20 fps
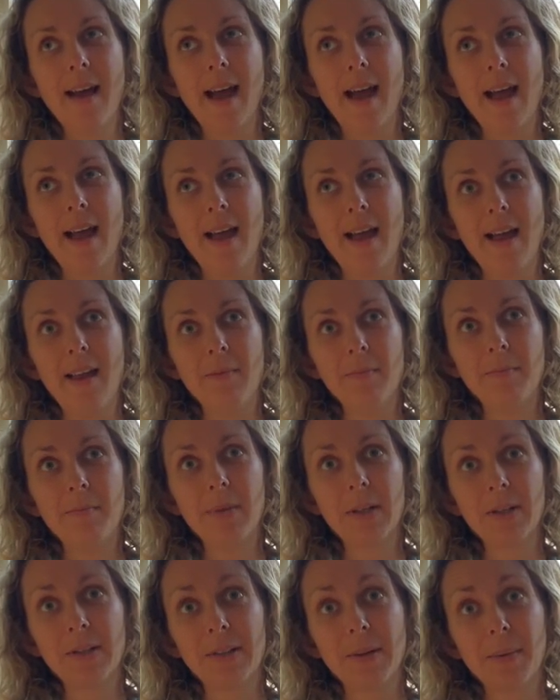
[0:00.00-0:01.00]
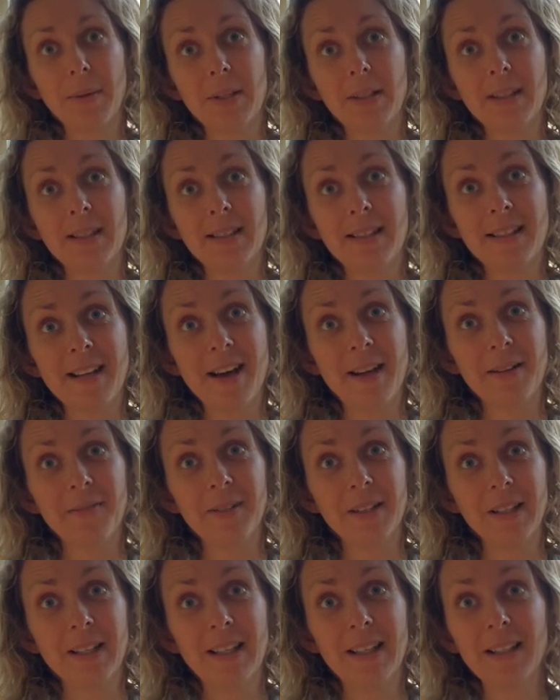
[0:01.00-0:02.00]
And because I wanted to start it
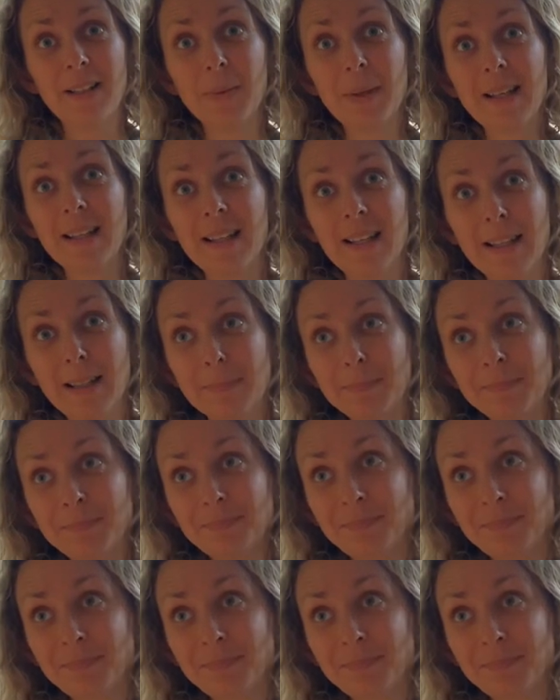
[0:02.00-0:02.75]
really quickly,